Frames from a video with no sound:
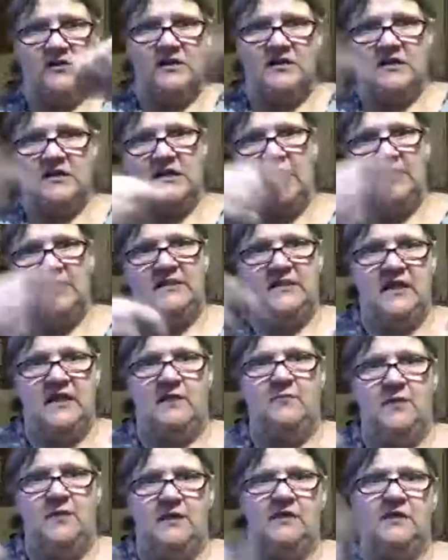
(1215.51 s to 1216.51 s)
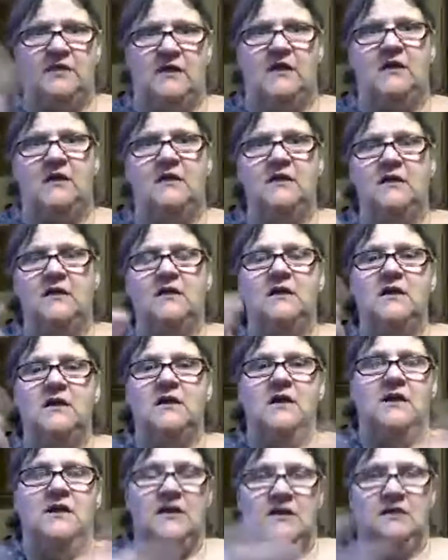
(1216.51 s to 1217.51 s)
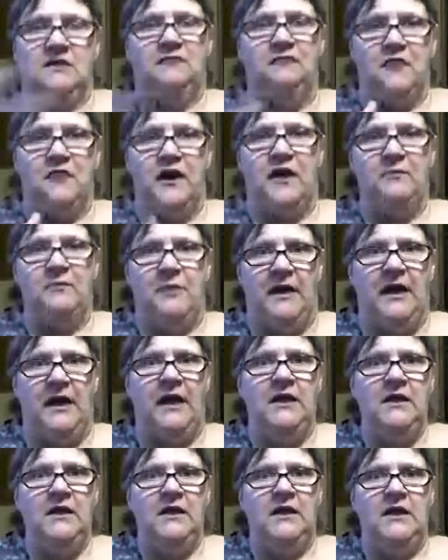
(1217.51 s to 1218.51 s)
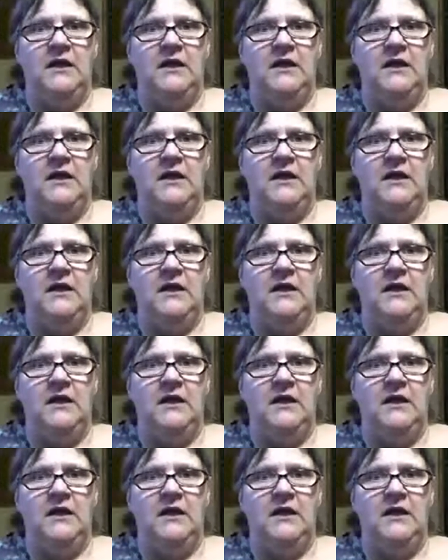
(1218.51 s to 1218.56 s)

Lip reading: I slice them in the frying pan